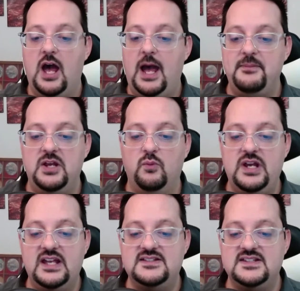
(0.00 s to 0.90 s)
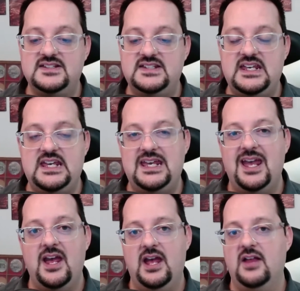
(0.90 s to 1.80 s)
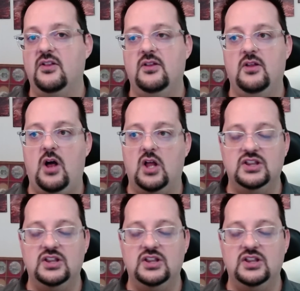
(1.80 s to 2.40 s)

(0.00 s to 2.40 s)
I mean, we get to see a